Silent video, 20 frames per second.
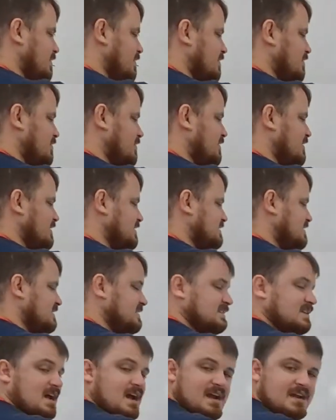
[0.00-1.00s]
This
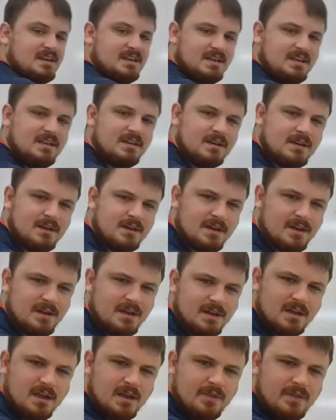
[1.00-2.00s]
is 90.
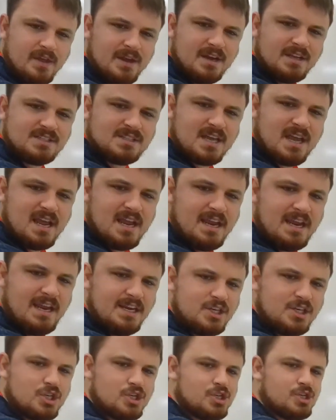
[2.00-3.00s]
And then it's
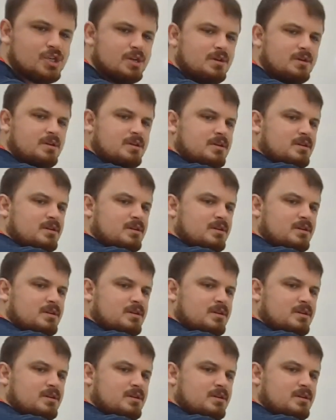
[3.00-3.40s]
H.